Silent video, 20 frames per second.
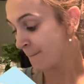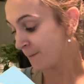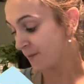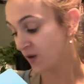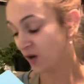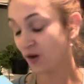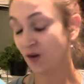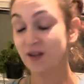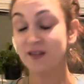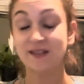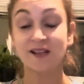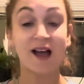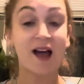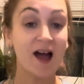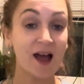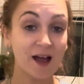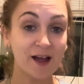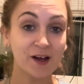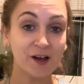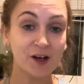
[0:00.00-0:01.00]
your
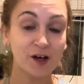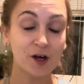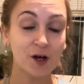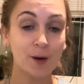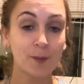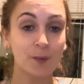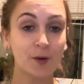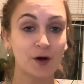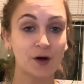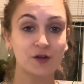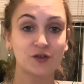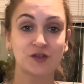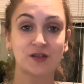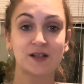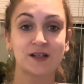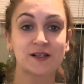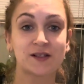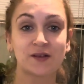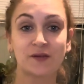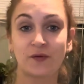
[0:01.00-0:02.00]
entire
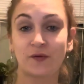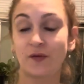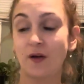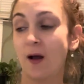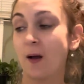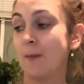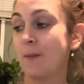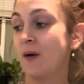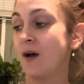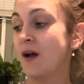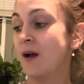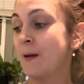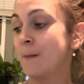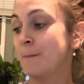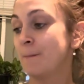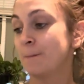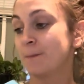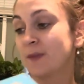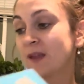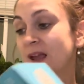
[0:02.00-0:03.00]
purchase from
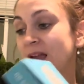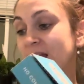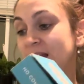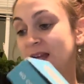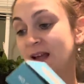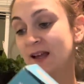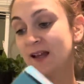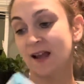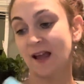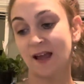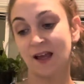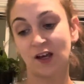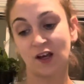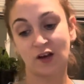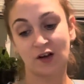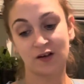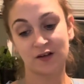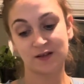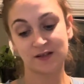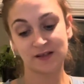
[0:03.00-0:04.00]
88
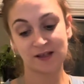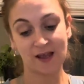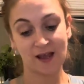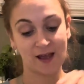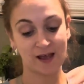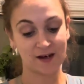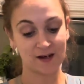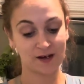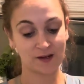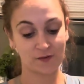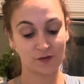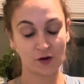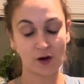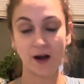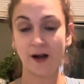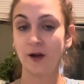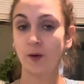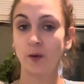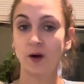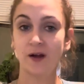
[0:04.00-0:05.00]
acres and if you're
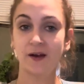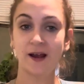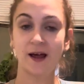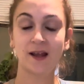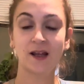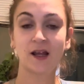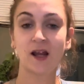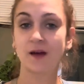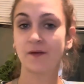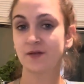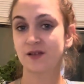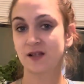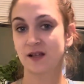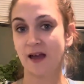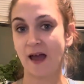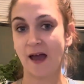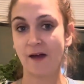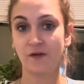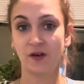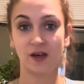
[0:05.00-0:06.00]
anyone that loves
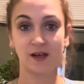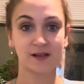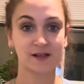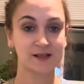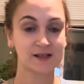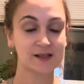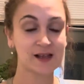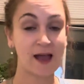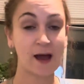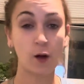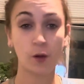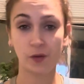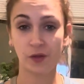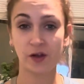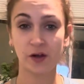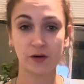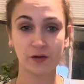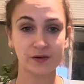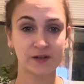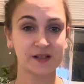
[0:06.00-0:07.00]
having a
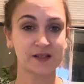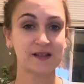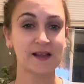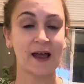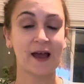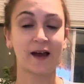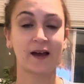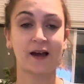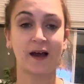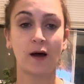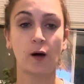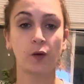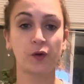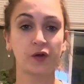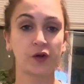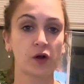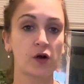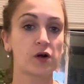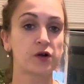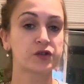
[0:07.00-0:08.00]
healthier snack a
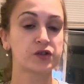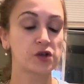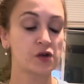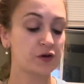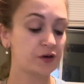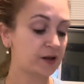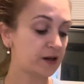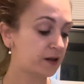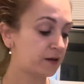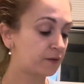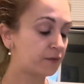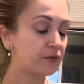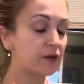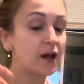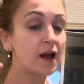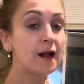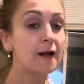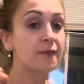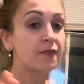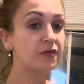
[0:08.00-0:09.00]
healthier alternative
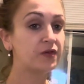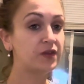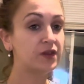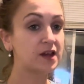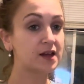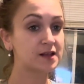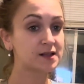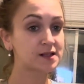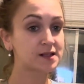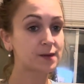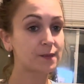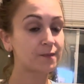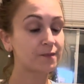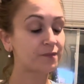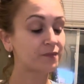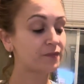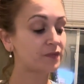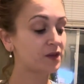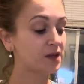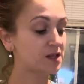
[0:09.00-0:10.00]
this
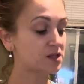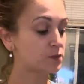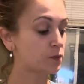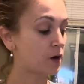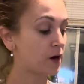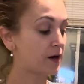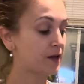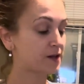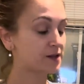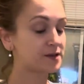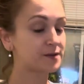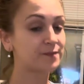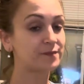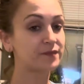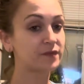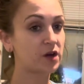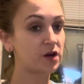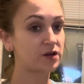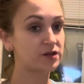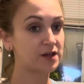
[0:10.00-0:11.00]
these products
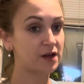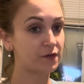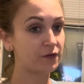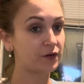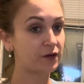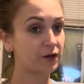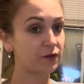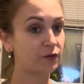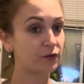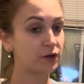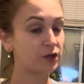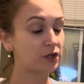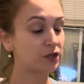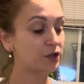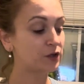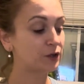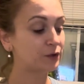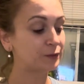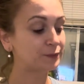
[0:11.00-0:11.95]
are definitely for you